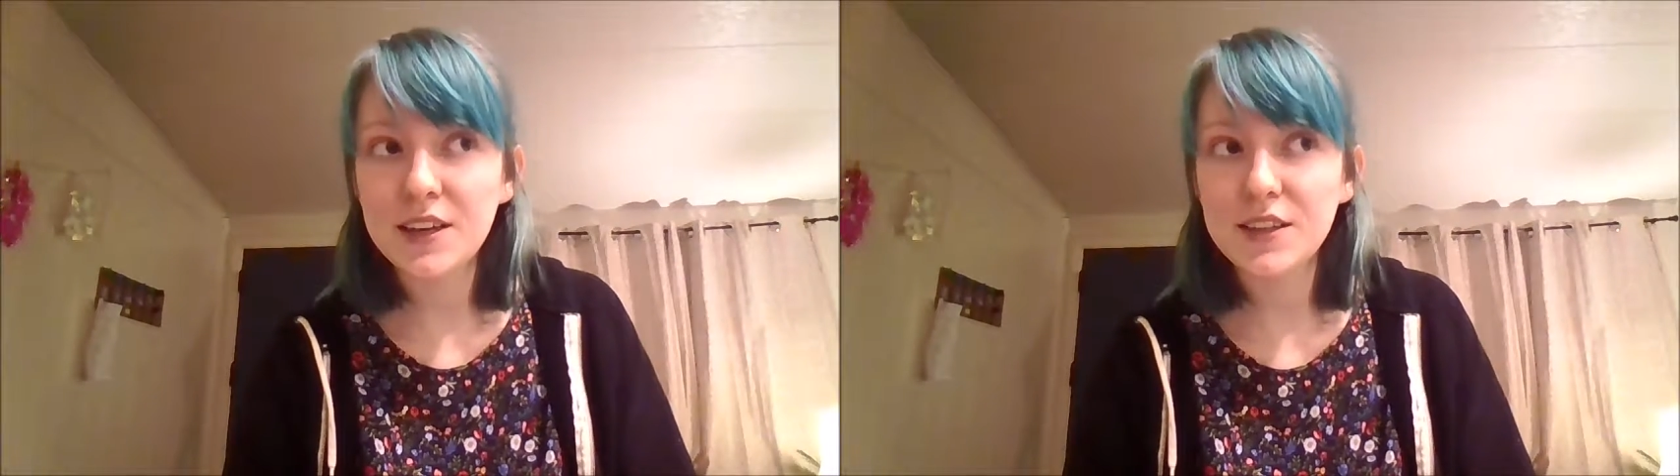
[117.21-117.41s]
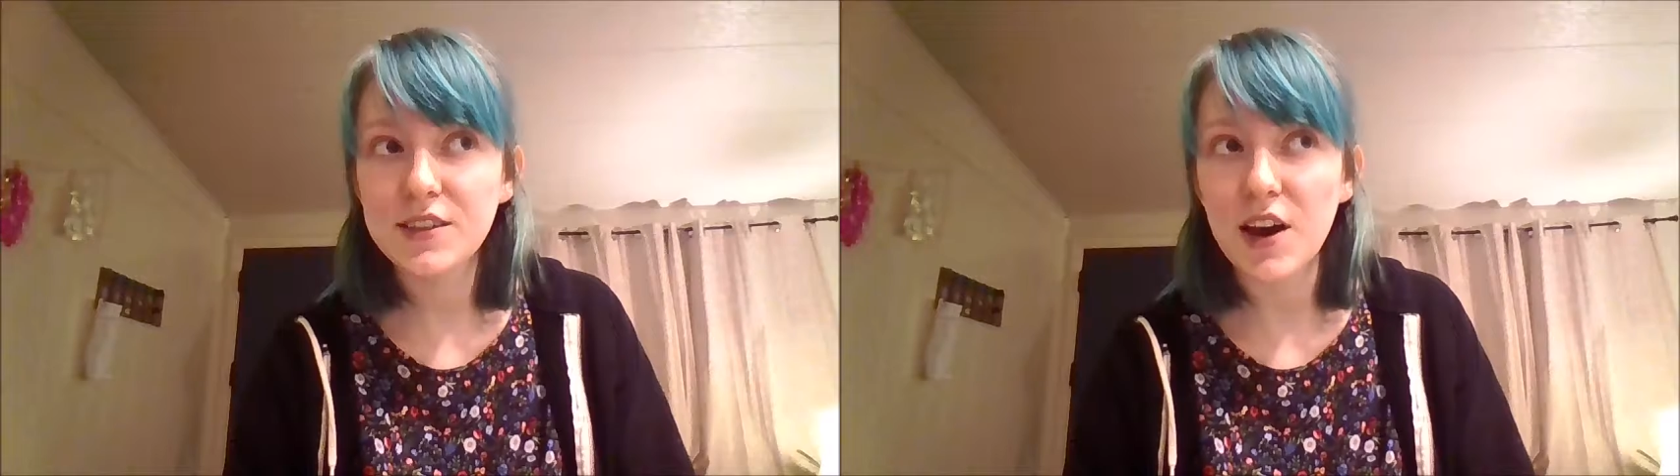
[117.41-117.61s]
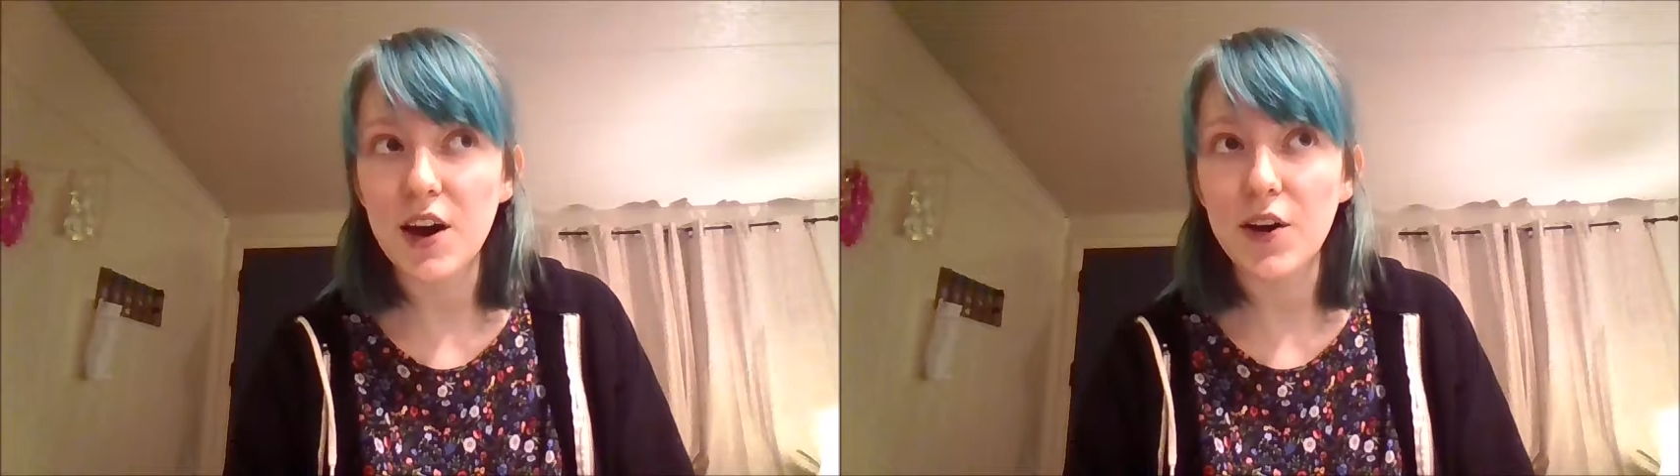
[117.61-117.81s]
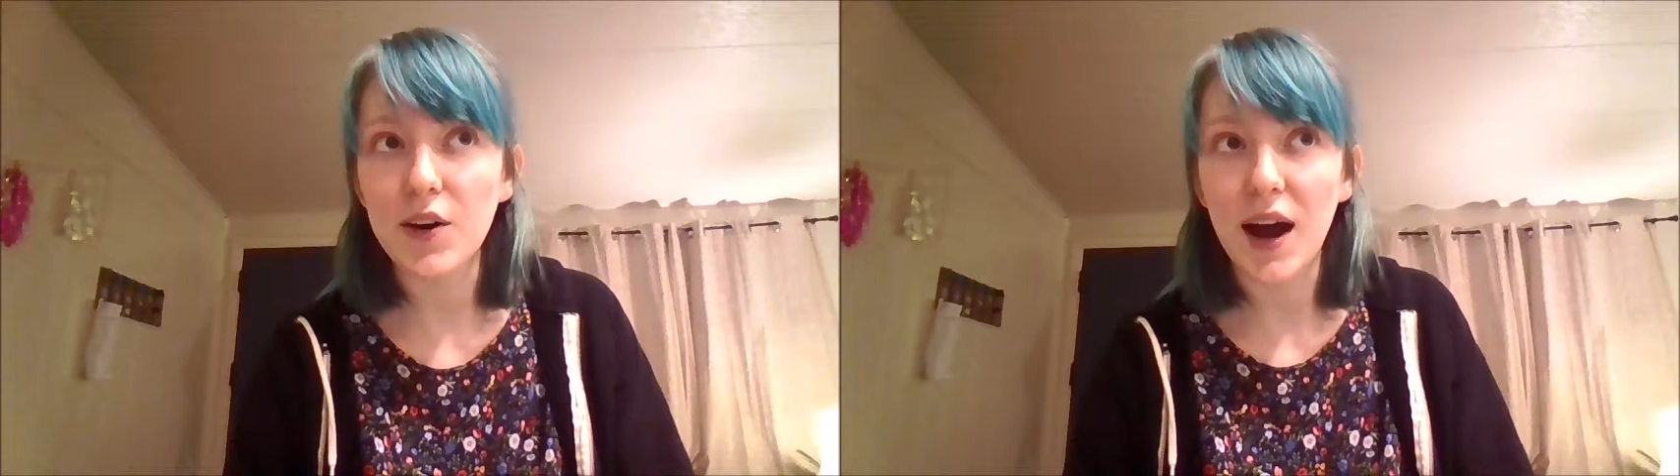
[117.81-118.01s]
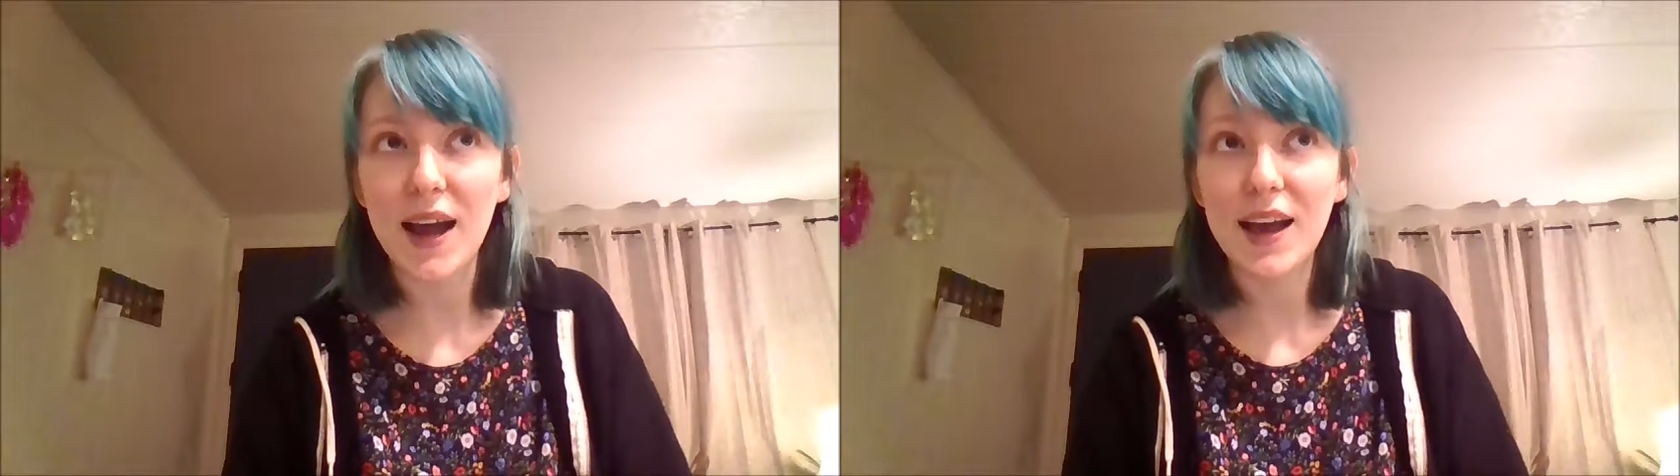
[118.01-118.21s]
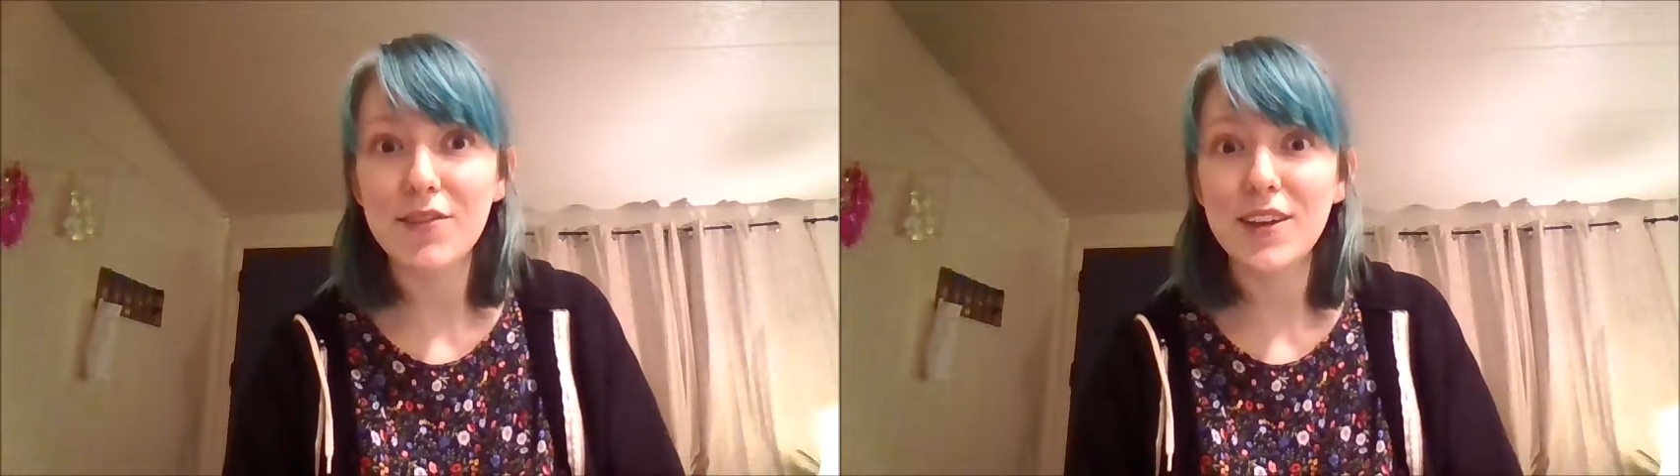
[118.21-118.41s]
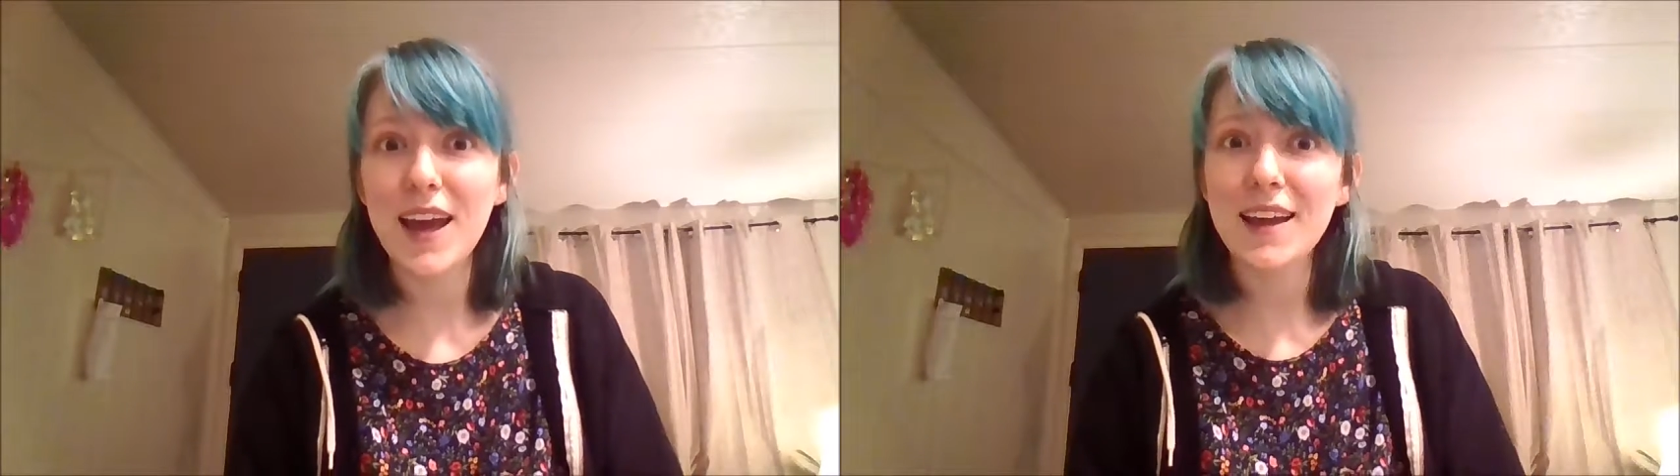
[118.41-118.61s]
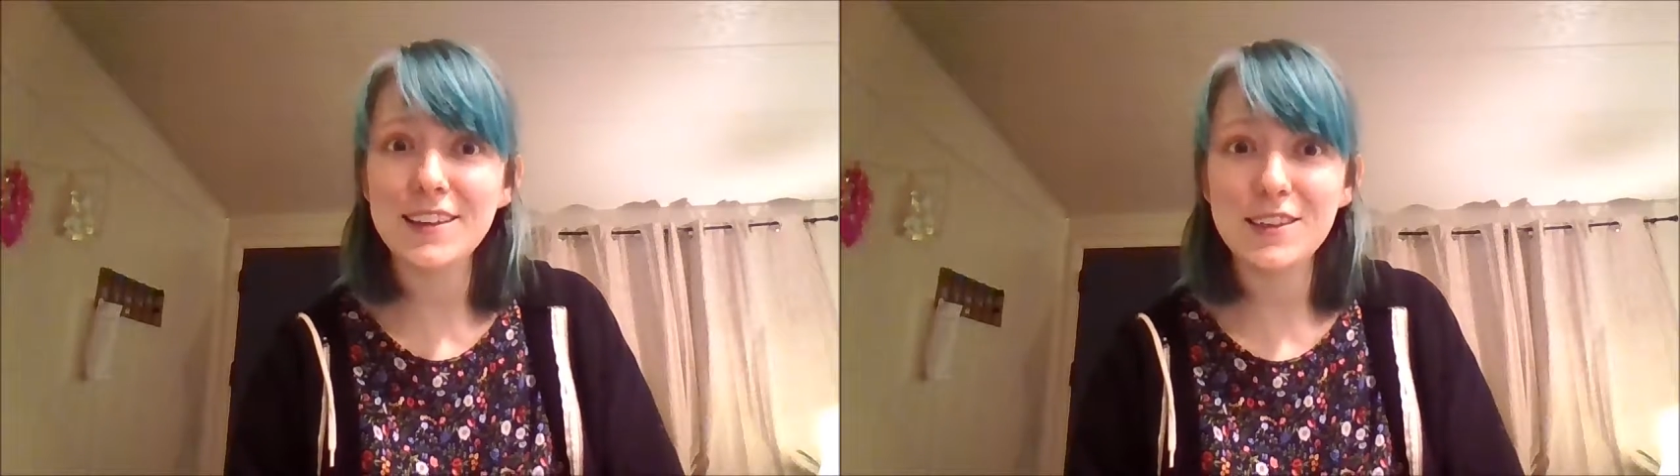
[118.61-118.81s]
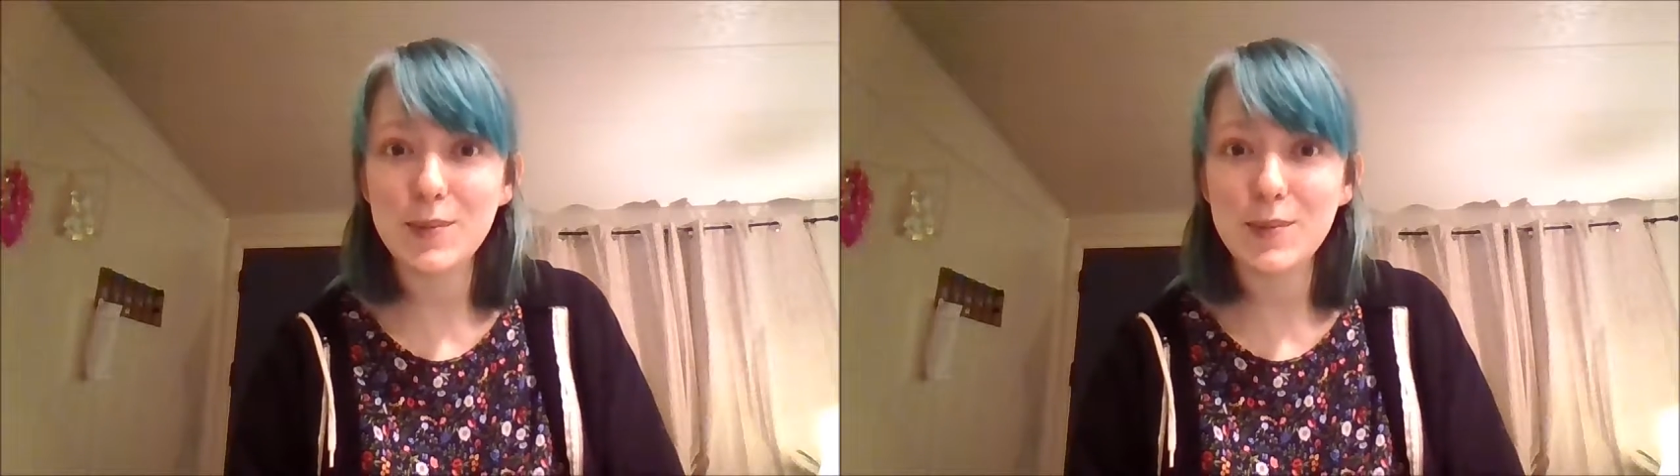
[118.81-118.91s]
So I have yet